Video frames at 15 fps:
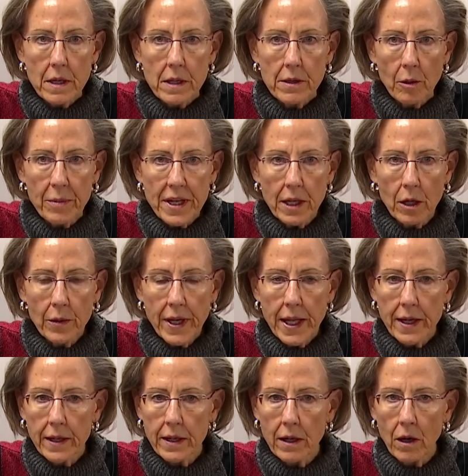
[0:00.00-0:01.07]
They'll be
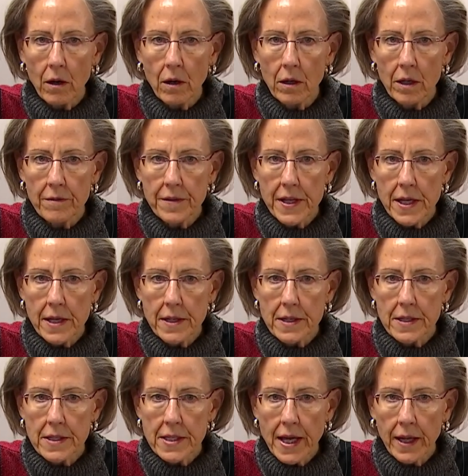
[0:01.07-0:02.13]
located at all of the
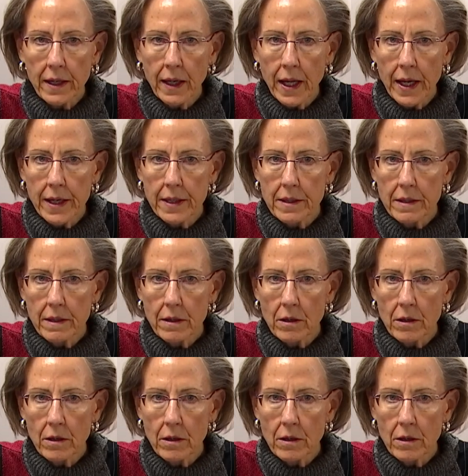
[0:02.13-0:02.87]
satellite